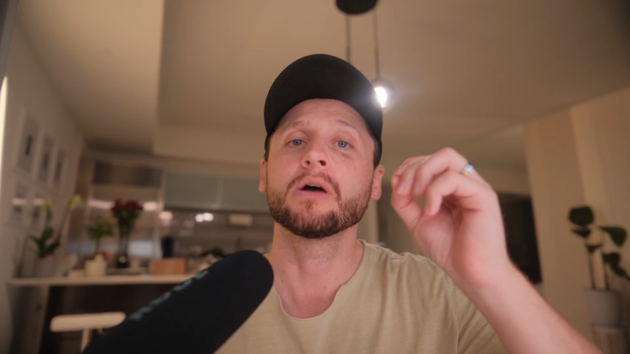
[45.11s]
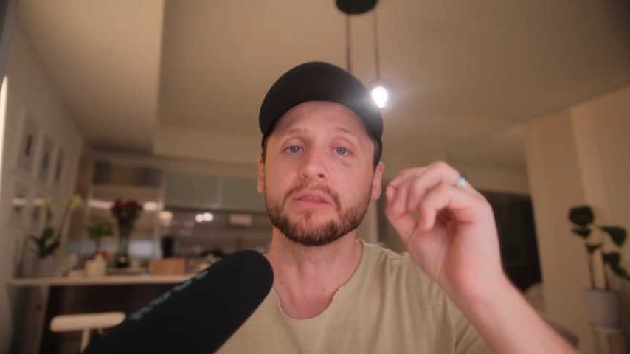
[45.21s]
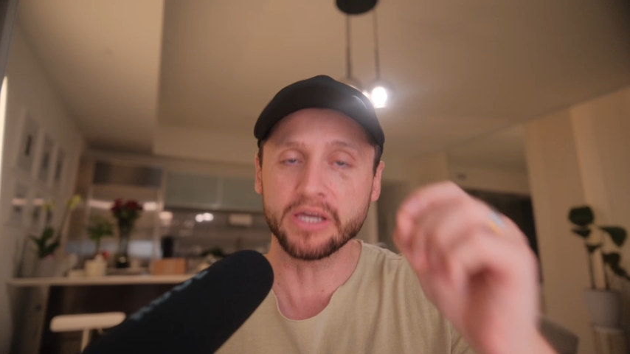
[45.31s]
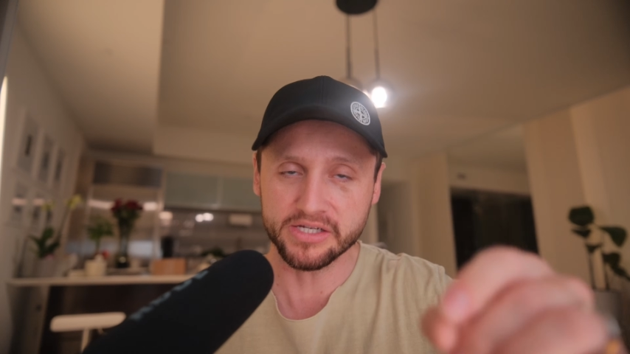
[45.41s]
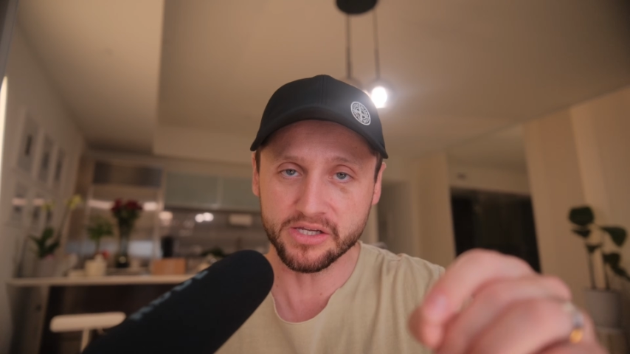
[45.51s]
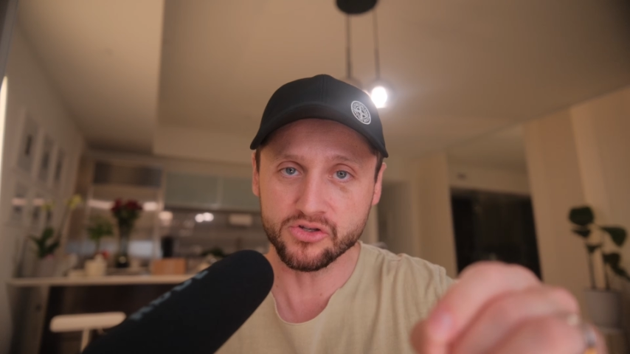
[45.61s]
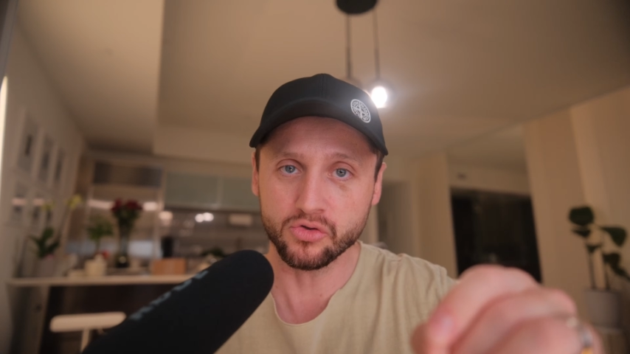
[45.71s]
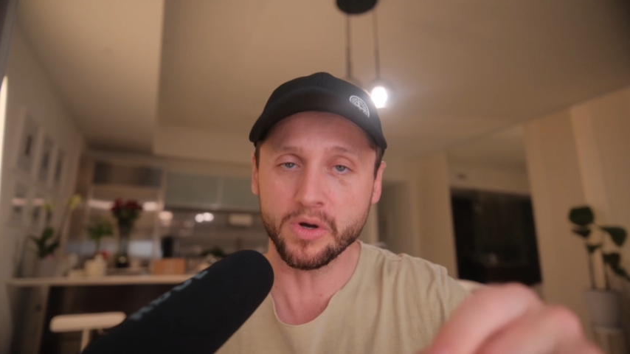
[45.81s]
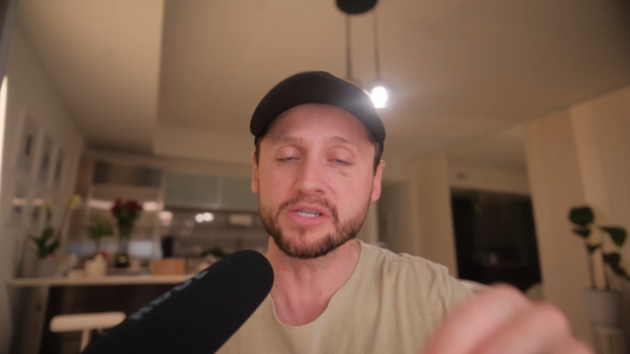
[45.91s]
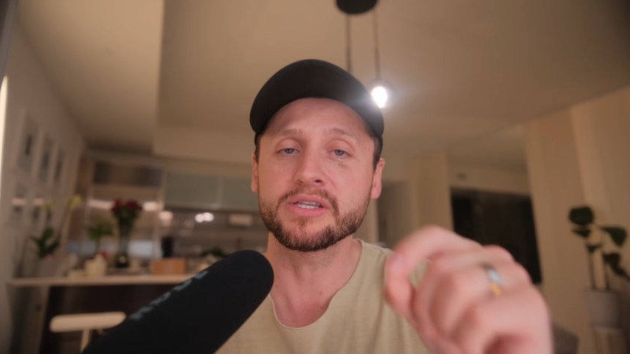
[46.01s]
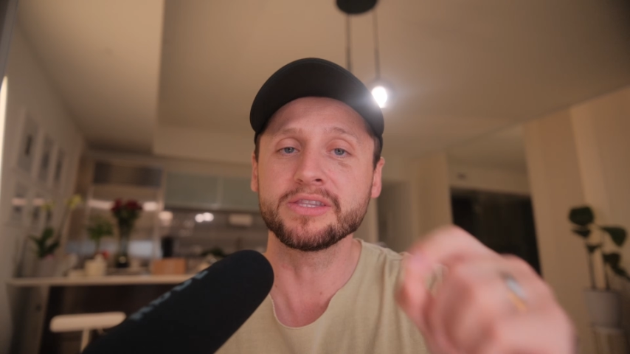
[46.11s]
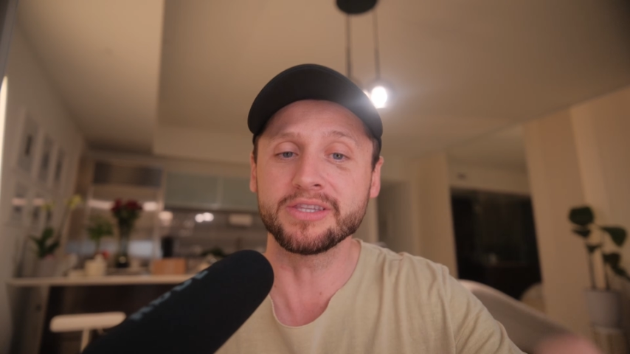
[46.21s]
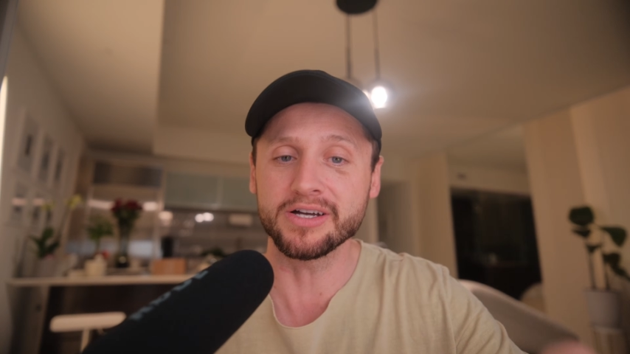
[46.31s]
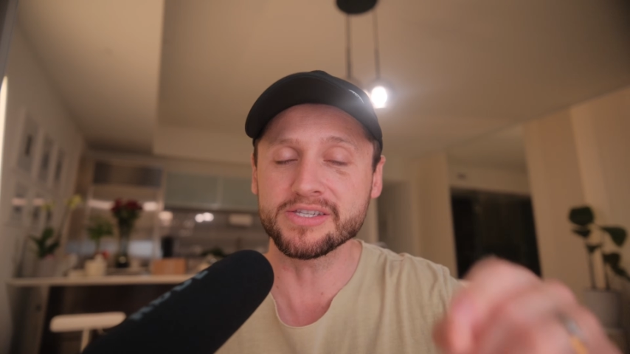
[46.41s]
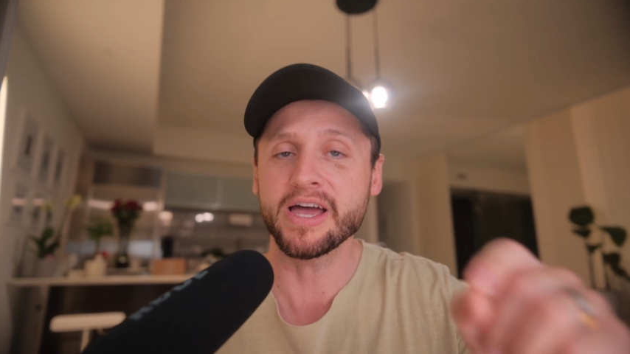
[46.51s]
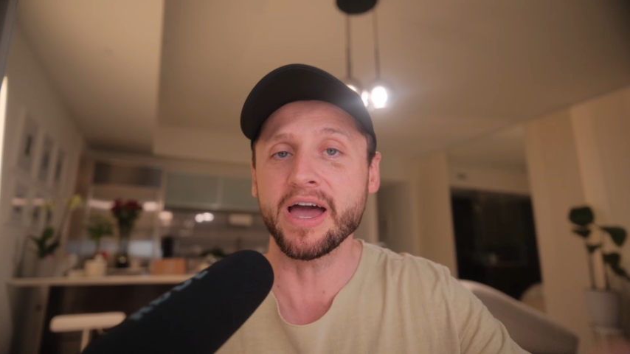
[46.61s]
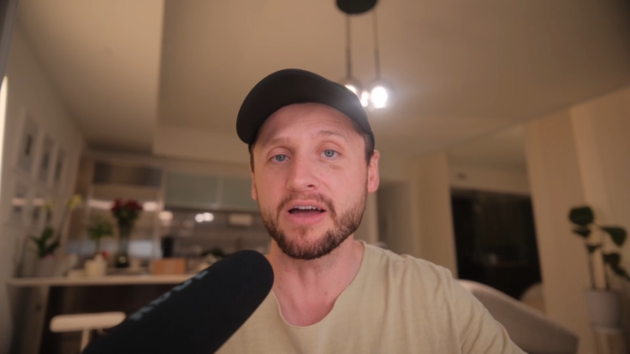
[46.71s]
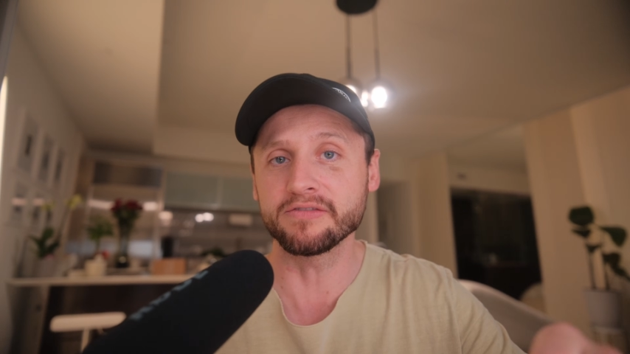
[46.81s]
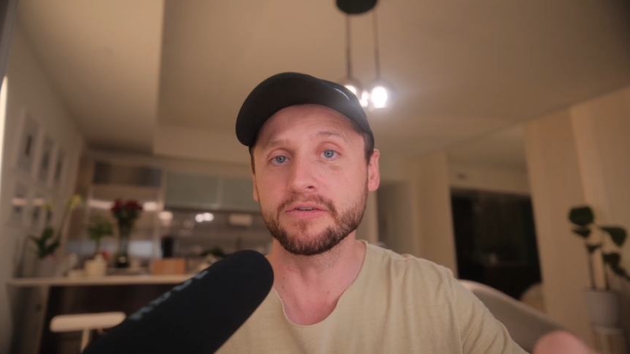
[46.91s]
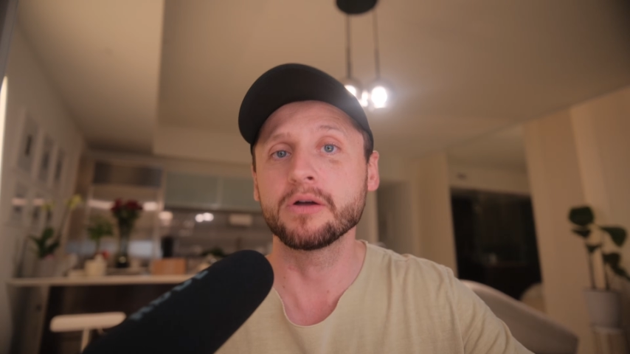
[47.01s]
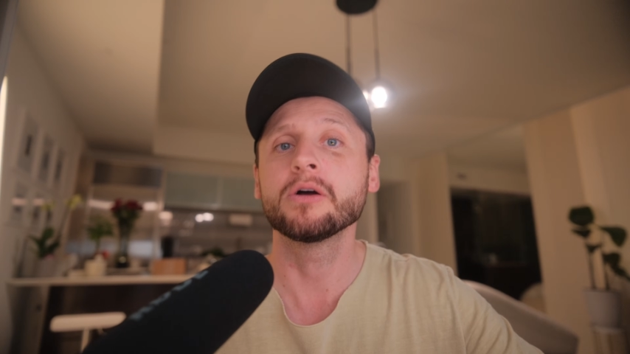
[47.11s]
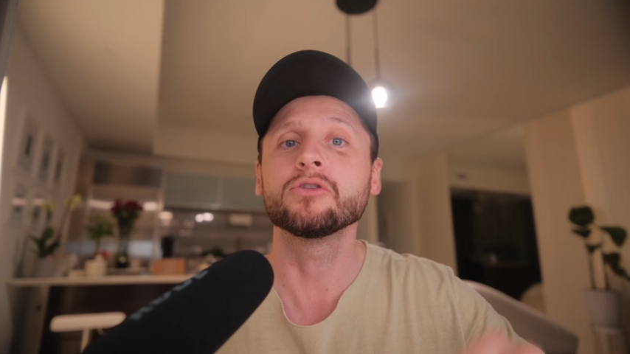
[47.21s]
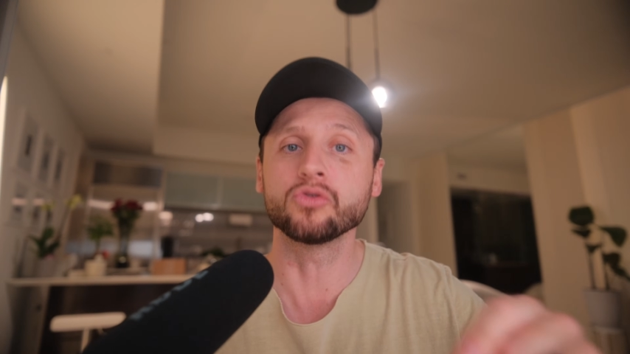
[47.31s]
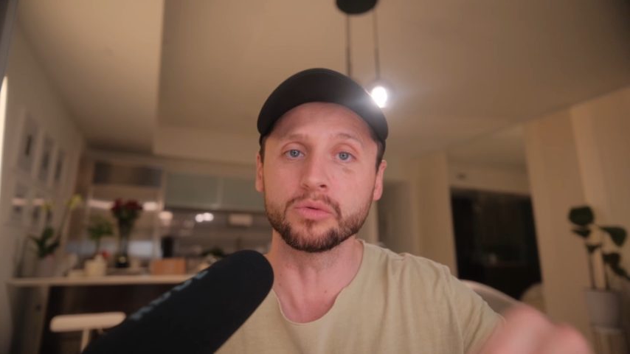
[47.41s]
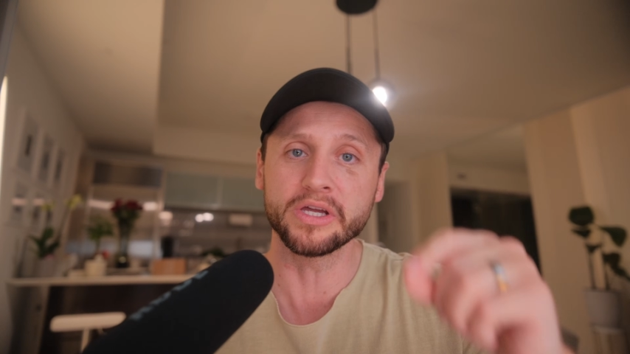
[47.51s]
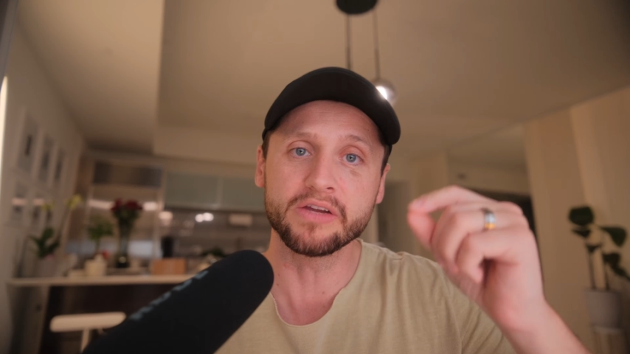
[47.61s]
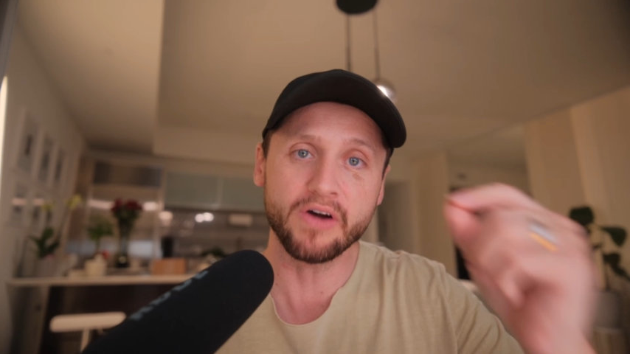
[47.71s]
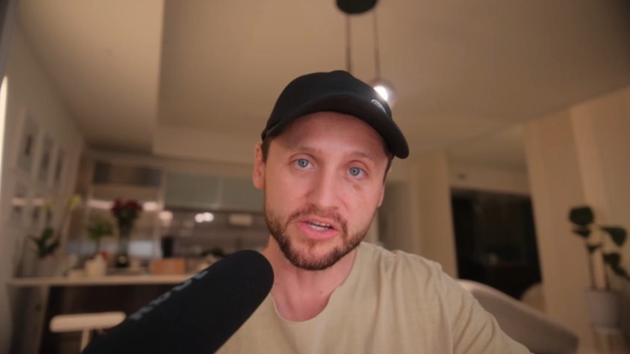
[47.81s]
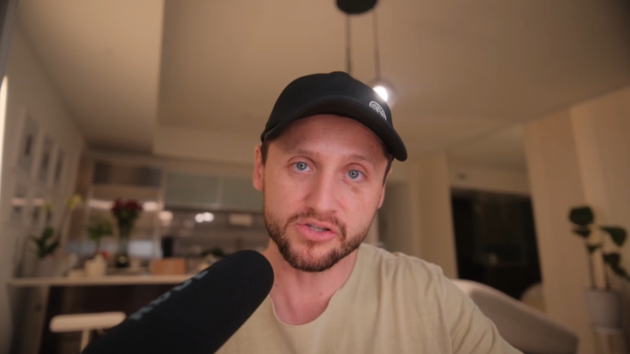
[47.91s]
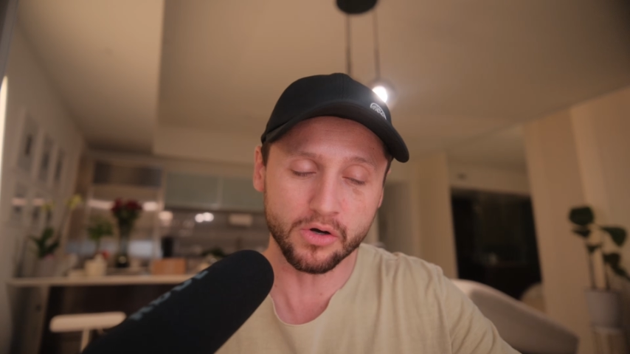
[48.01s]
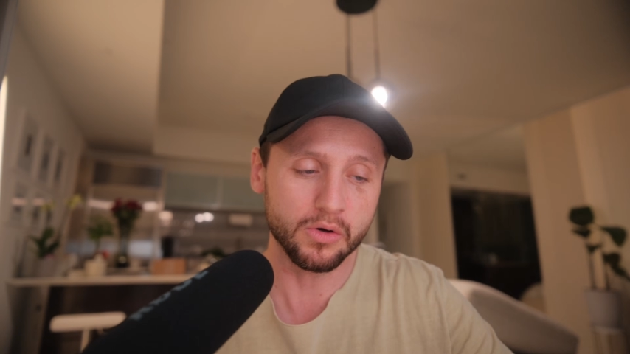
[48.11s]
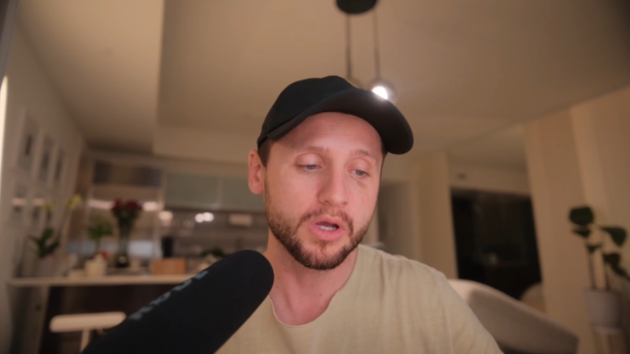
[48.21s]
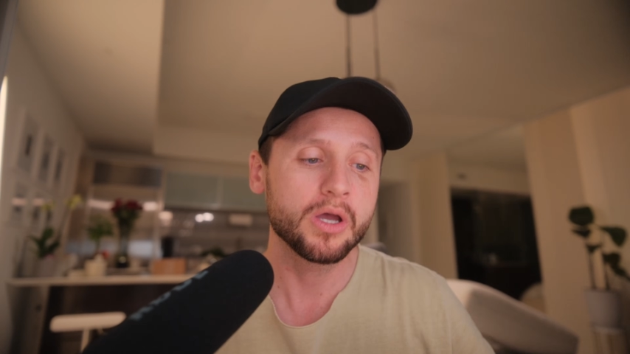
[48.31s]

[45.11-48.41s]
the X-H2S does have dual native ISO.